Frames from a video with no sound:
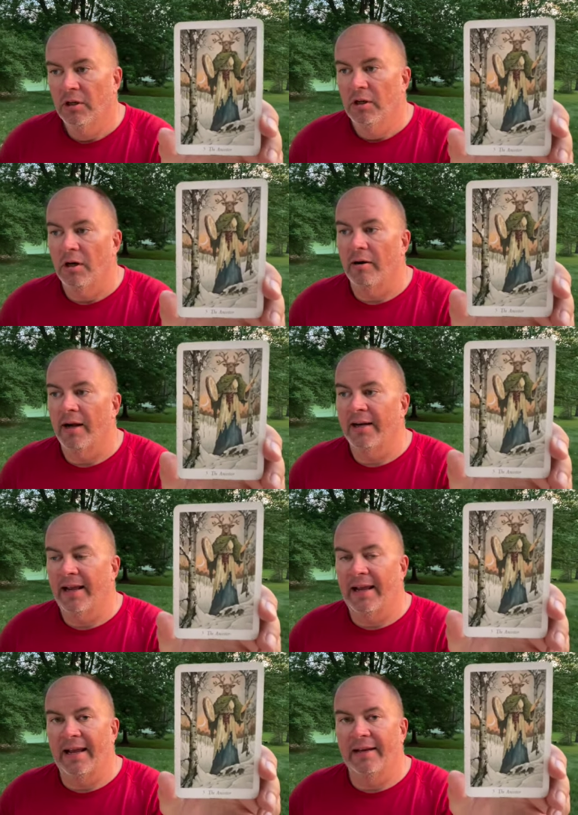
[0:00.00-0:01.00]
all right
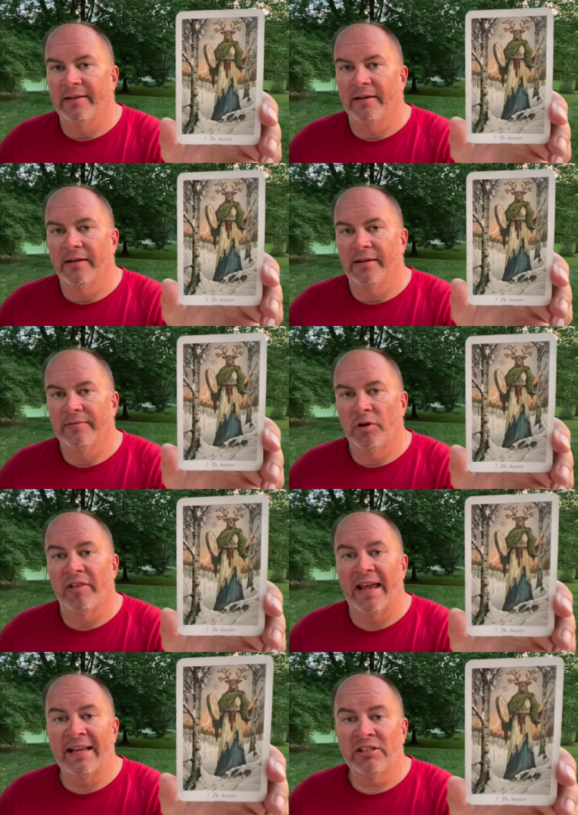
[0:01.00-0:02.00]
and uh, you know
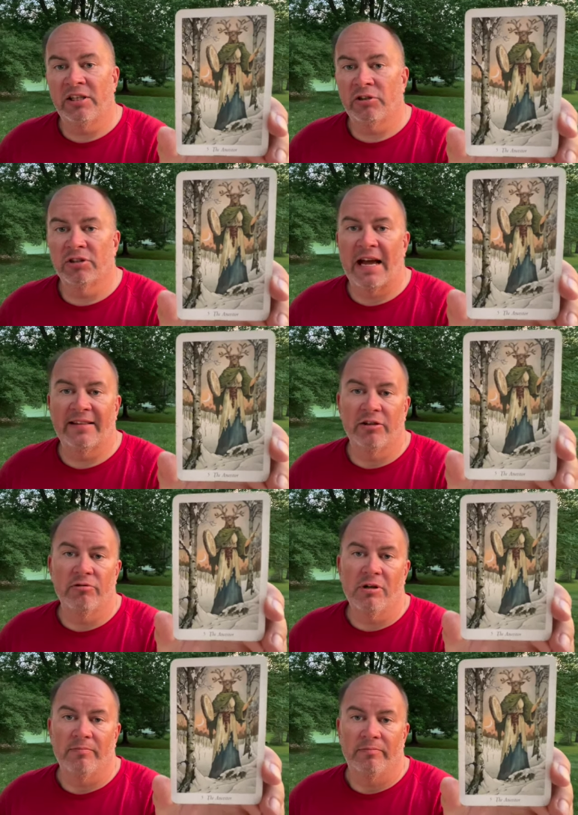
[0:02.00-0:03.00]
the ancestors got the
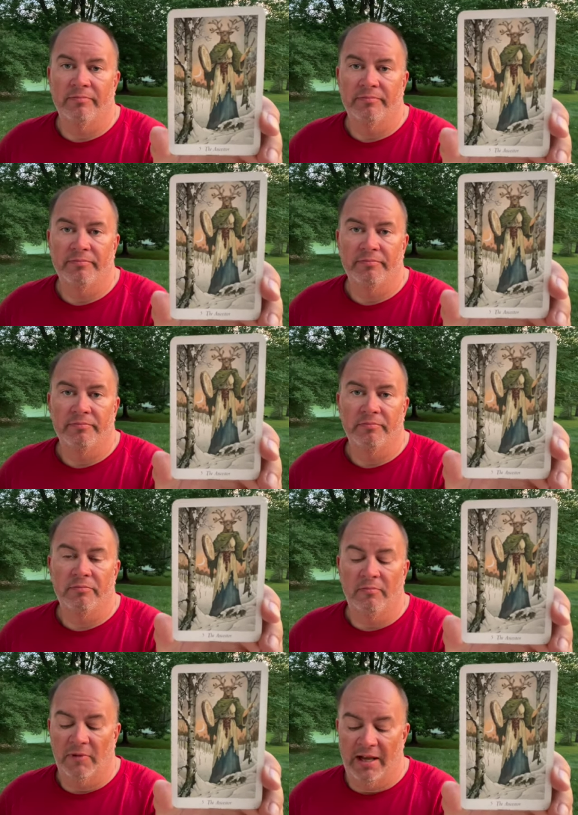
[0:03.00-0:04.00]
drum
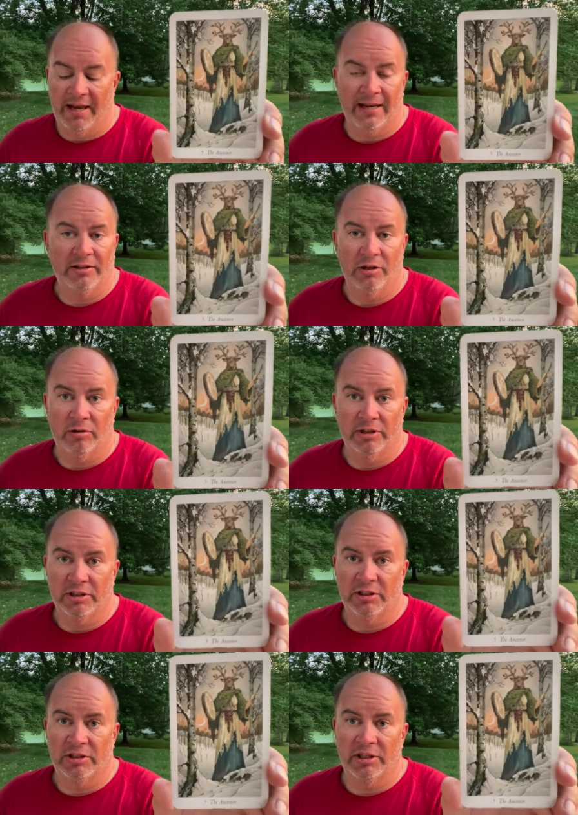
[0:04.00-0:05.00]
and you know it,
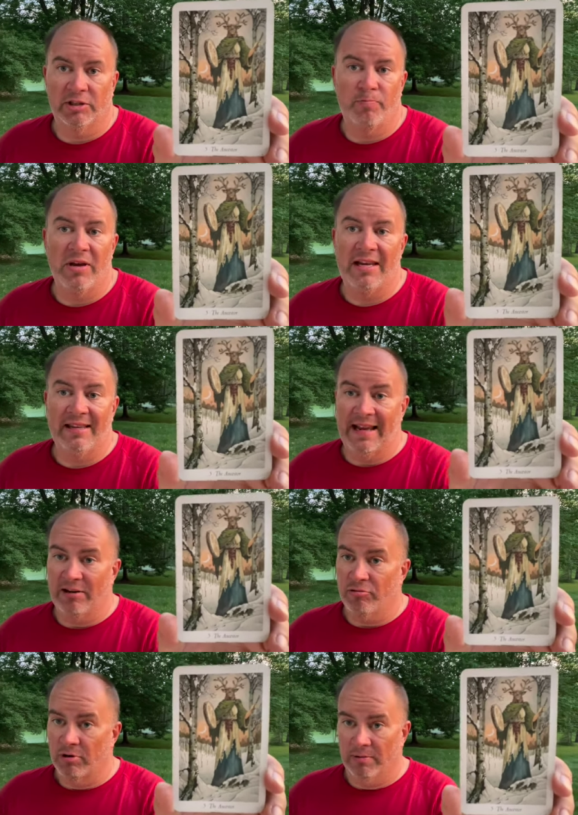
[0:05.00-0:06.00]
it's it's beating that
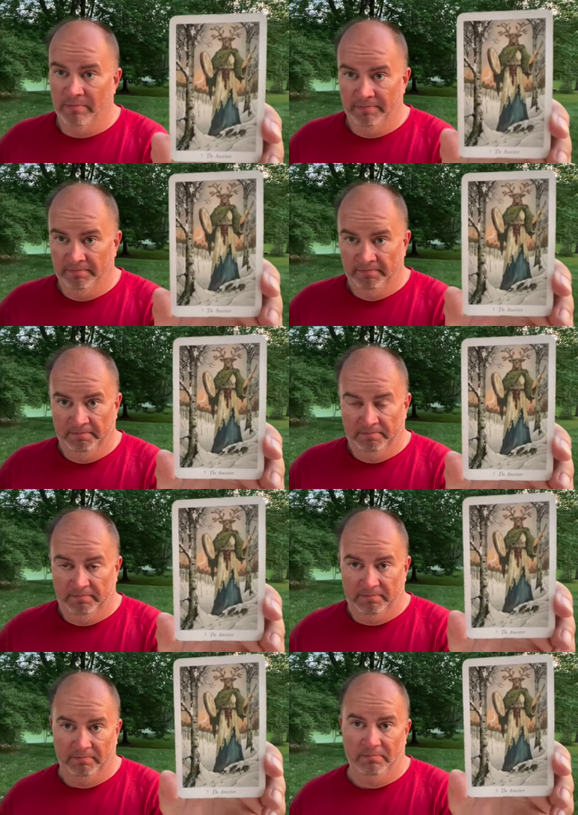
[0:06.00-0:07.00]
drum
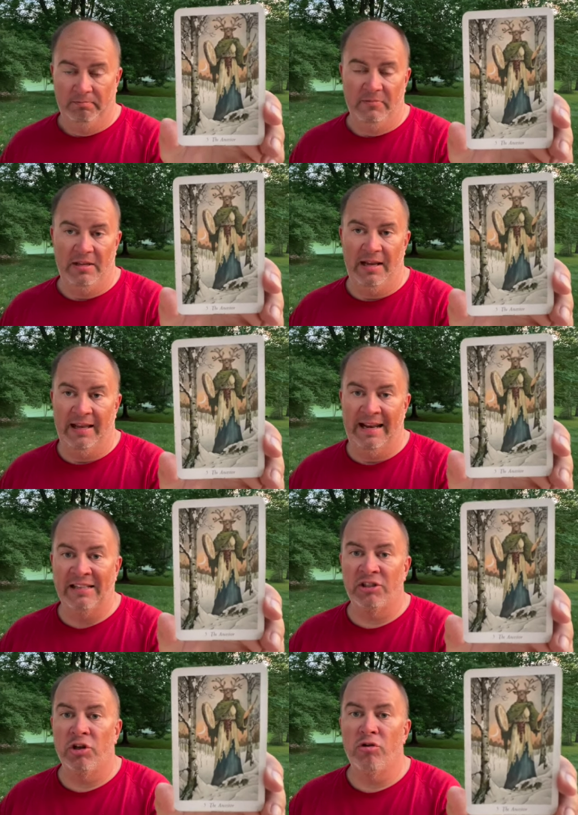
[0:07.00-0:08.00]
and
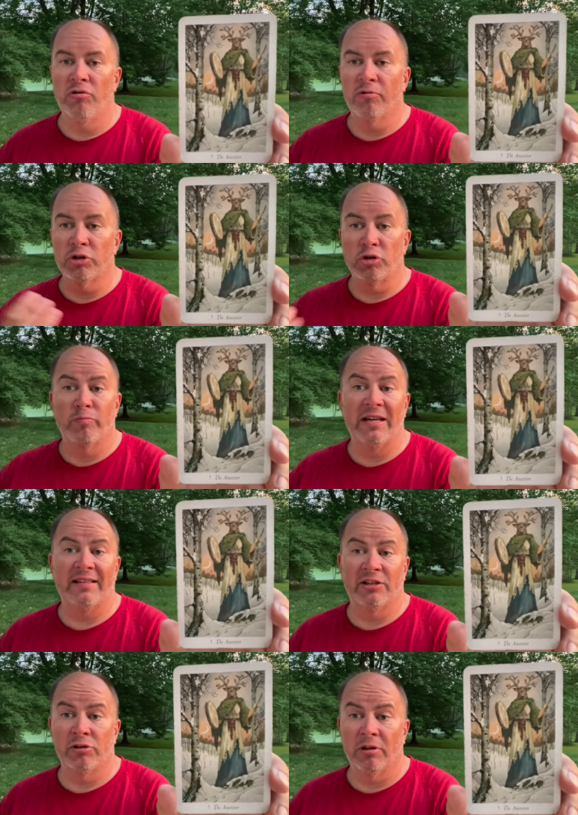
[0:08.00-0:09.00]
that's the universal beat
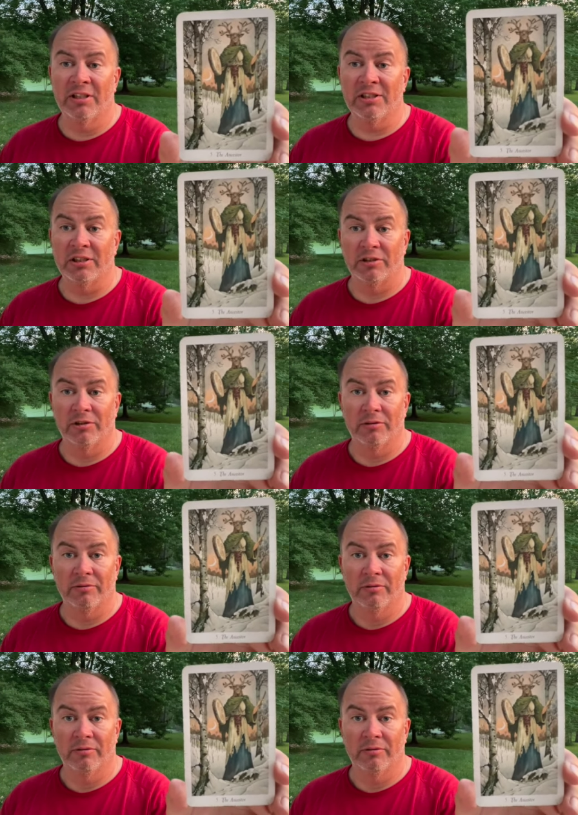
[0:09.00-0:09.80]
that you're listening to